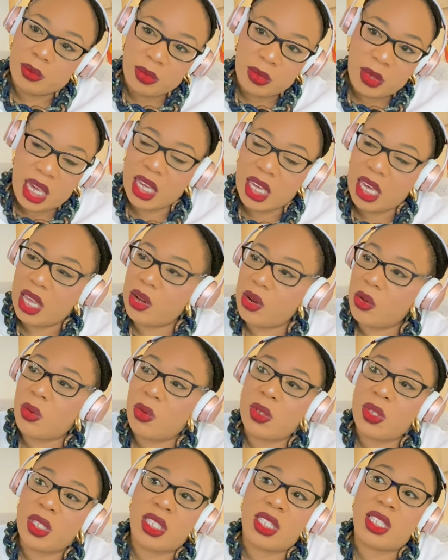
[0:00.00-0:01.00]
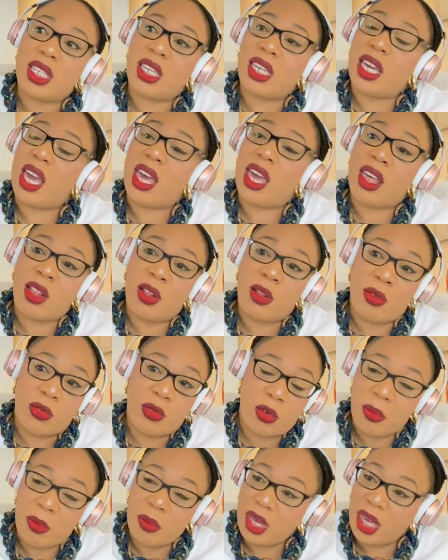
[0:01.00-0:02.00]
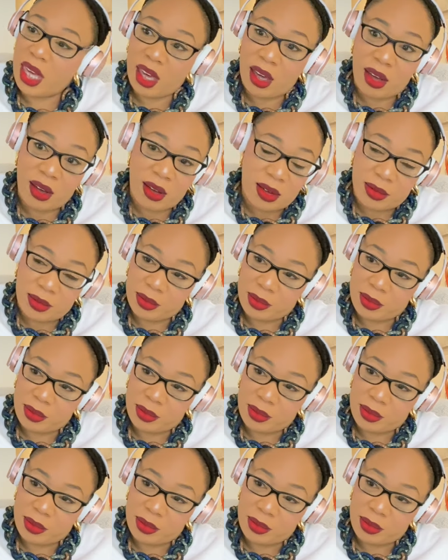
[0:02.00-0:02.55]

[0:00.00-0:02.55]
I can only see hell from here.